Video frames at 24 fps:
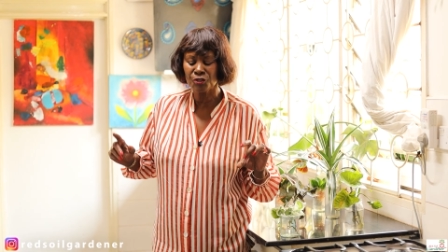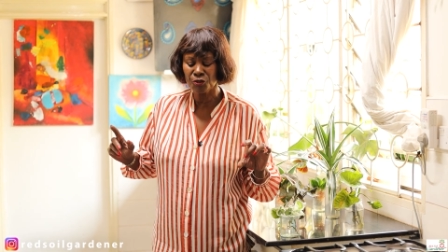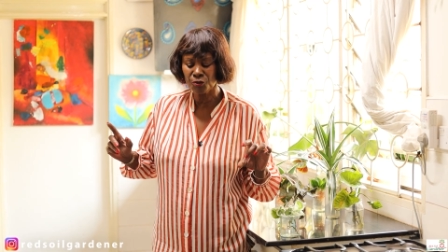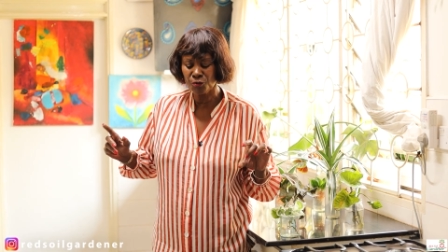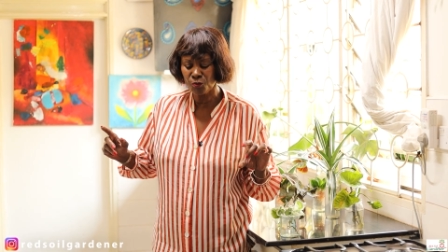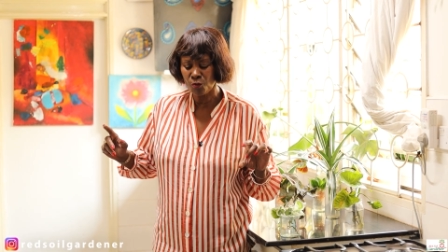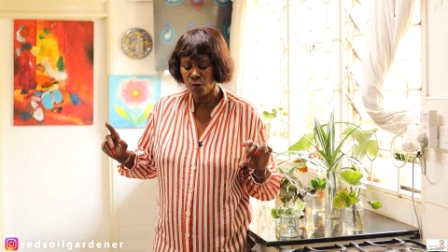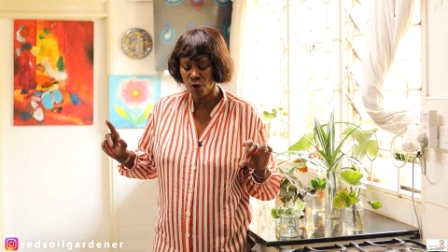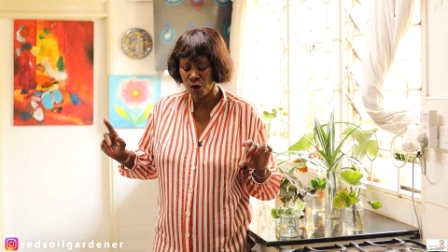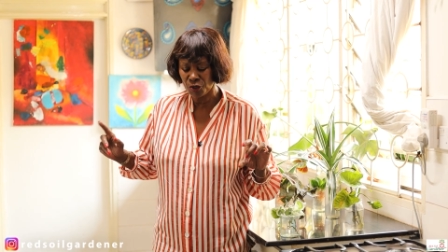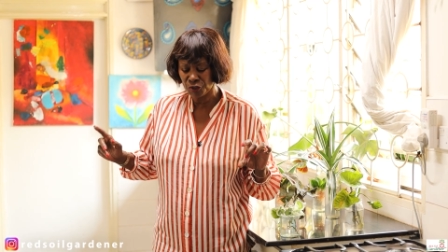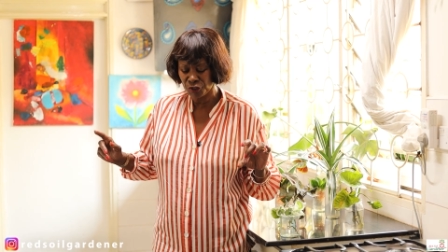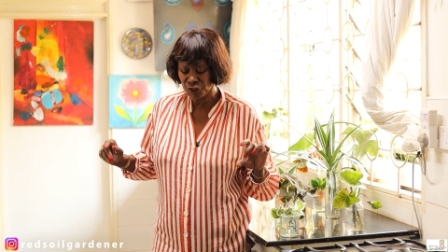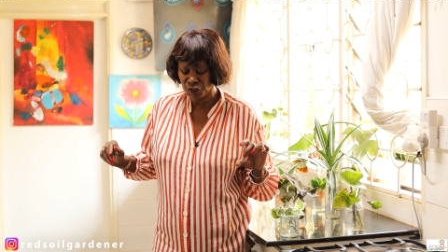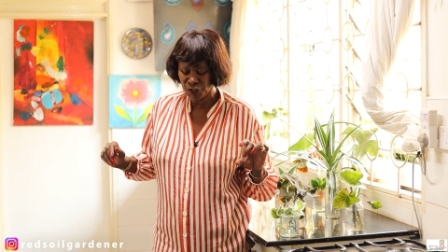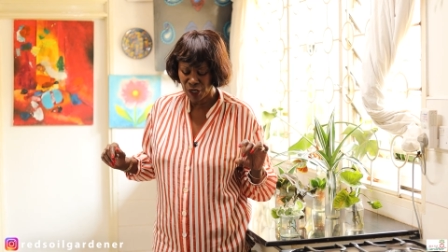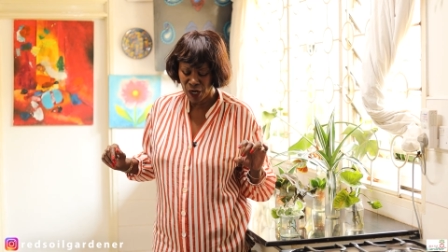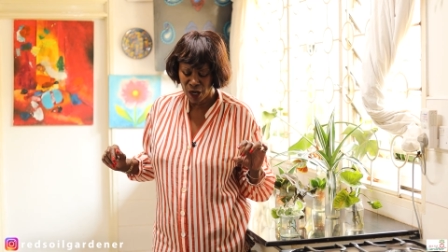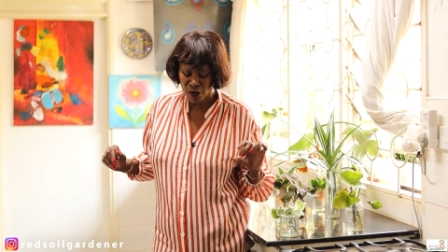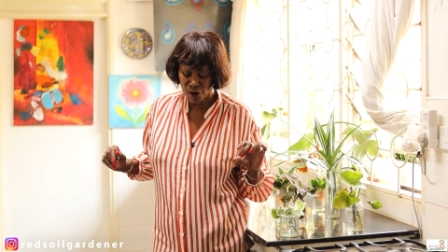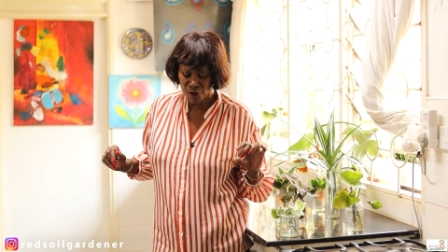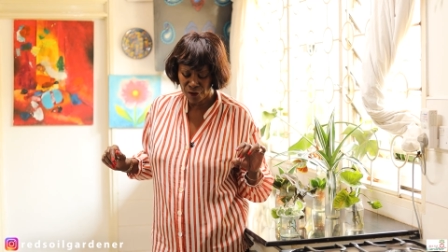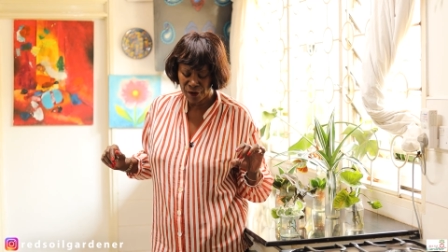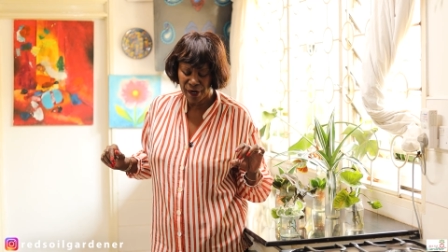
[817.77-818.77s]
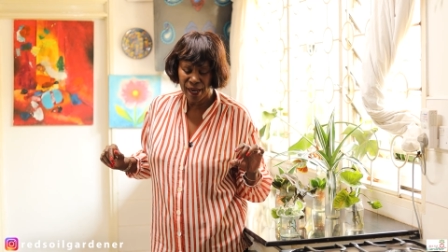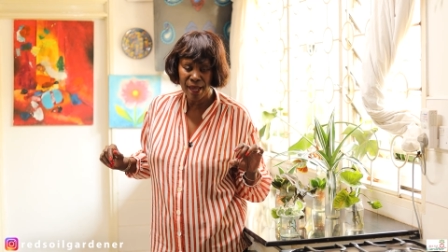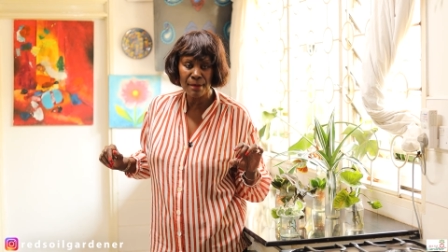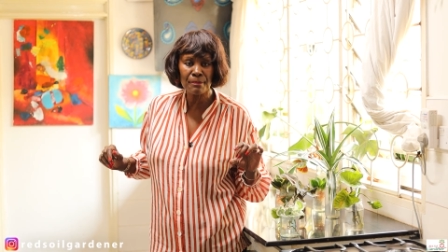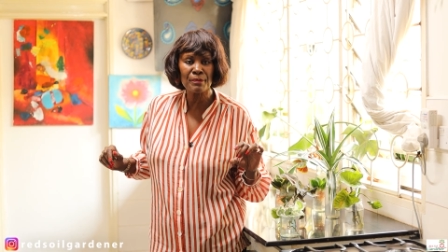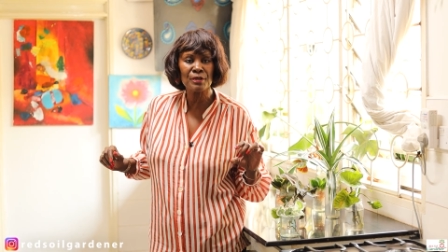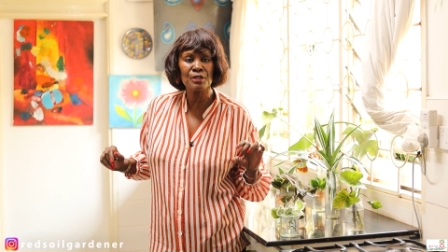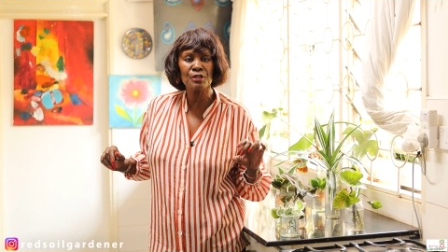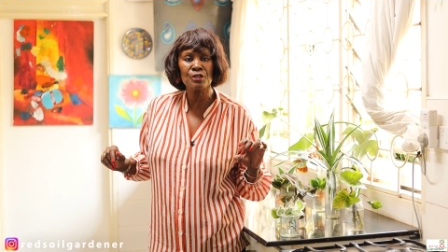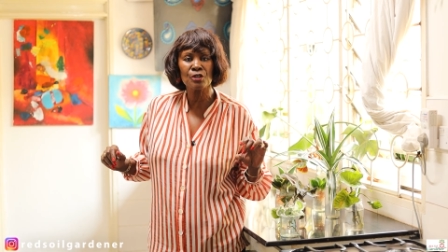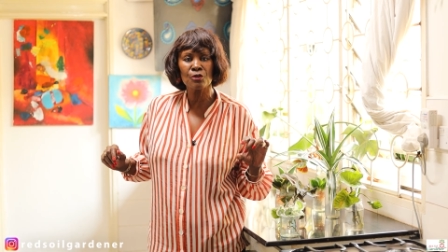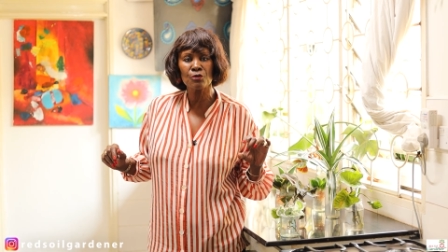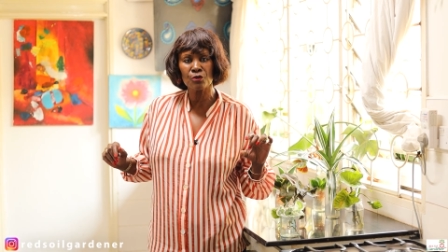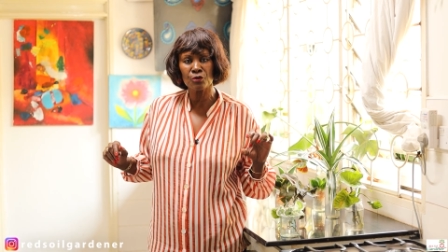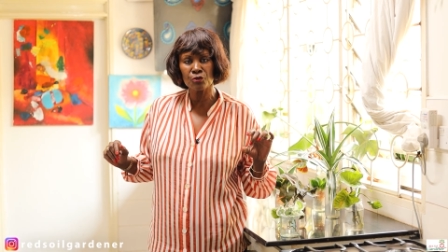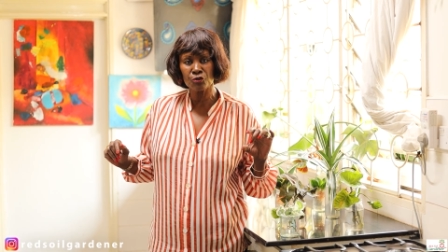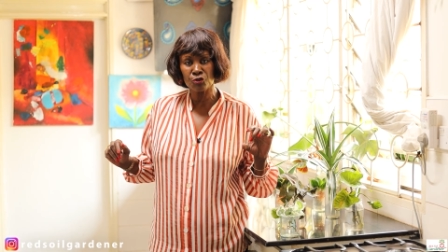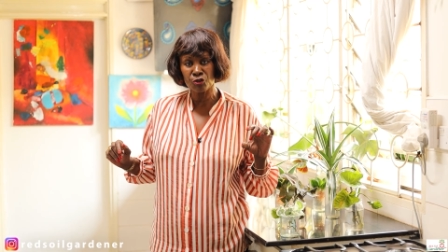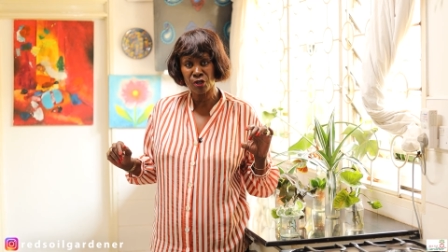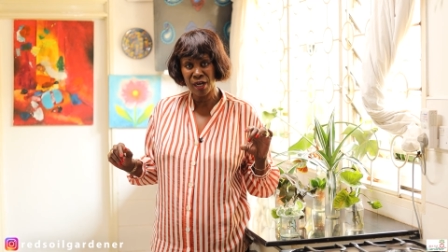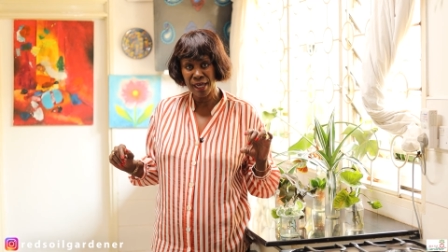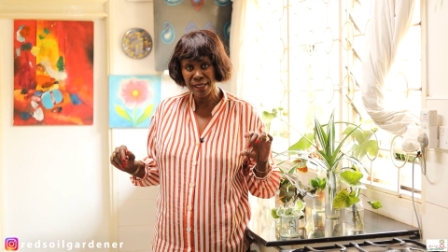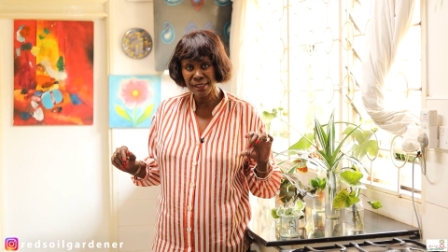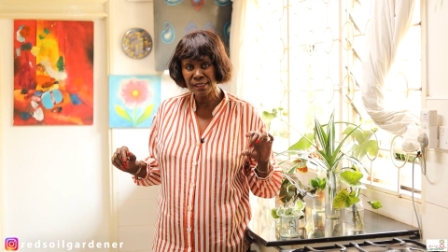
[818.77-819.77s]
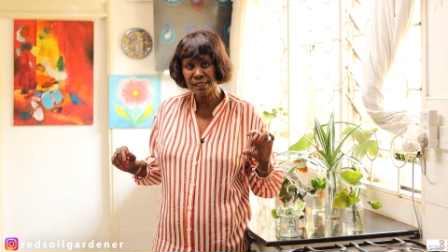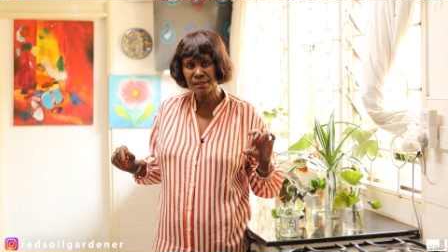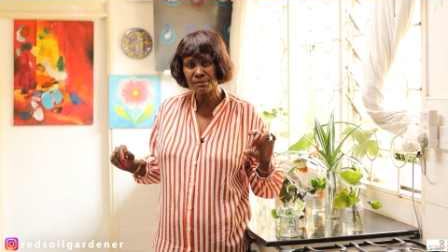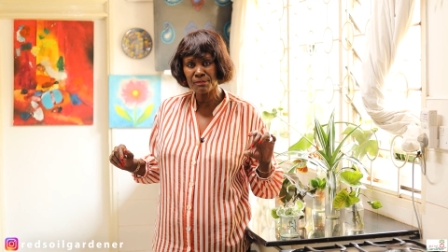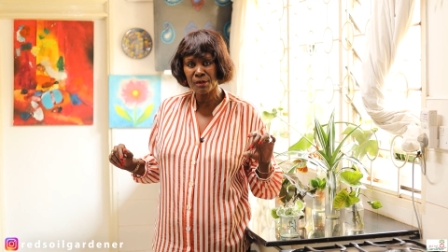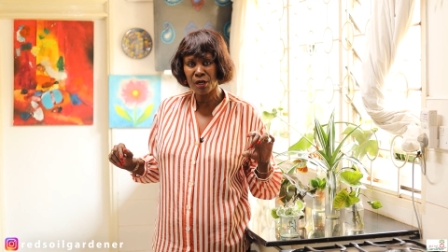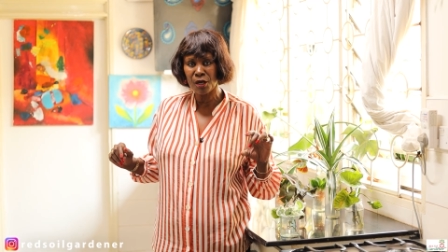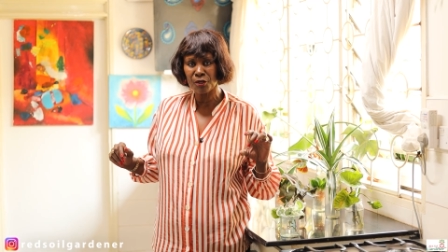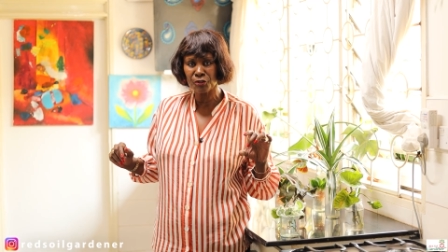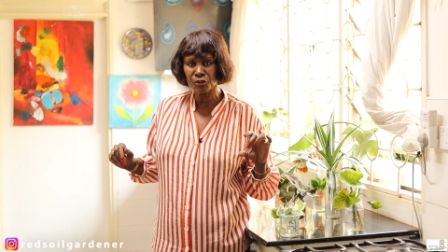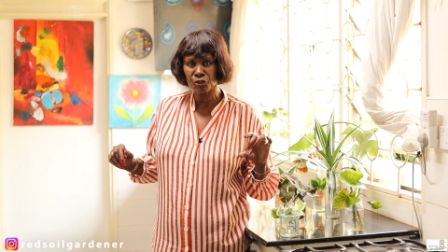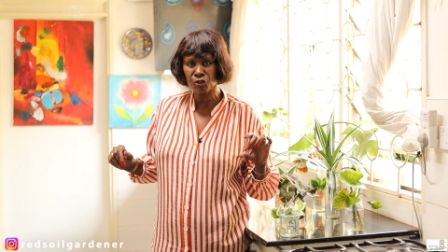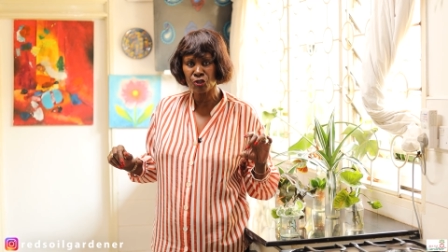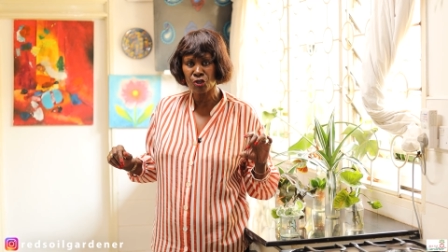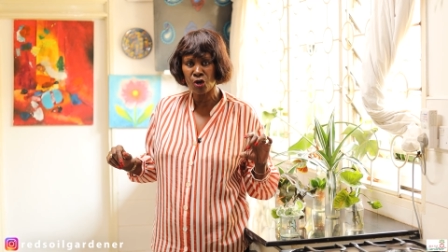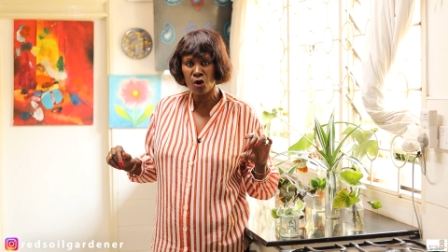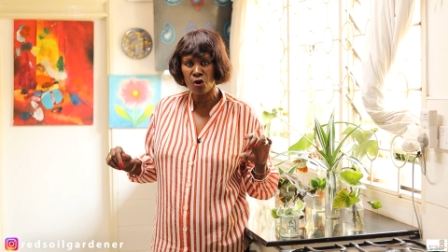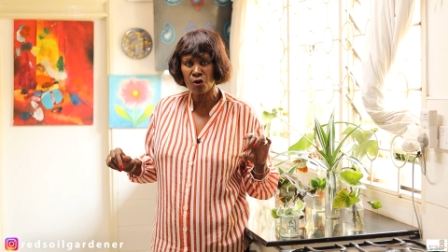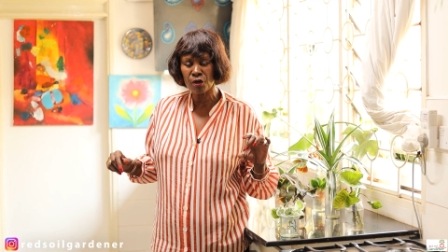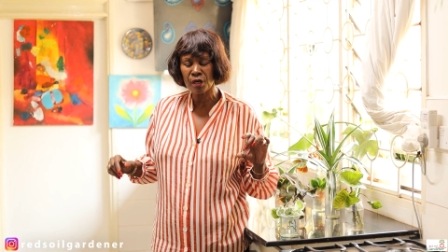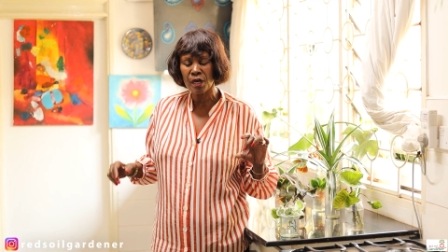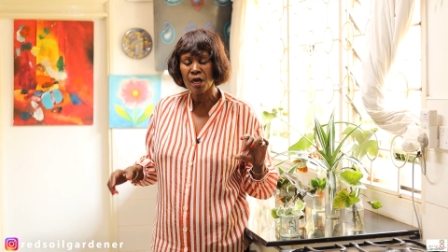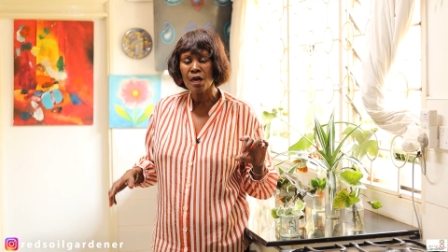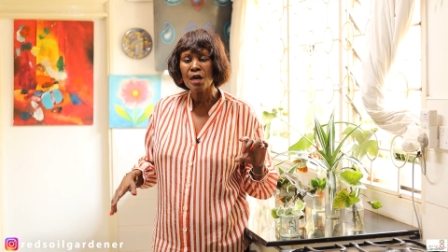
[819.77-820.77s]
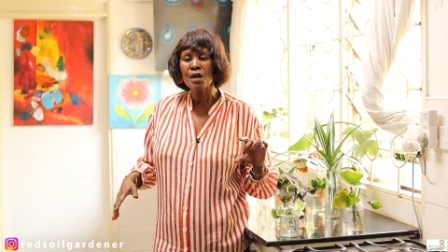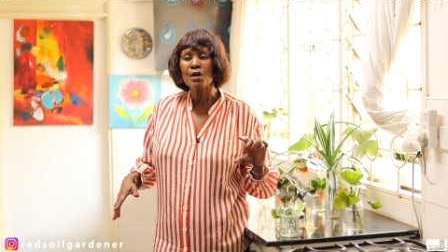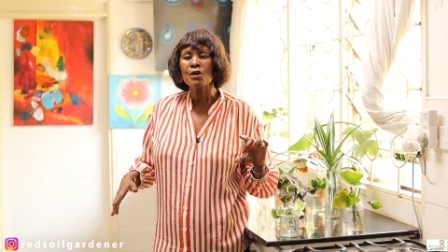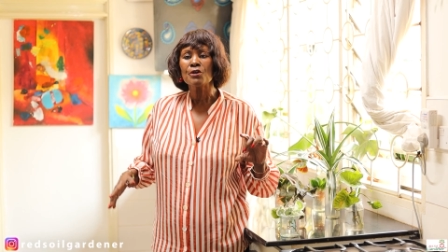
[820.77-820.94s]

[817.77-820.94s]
do watch our episode on transplant shock.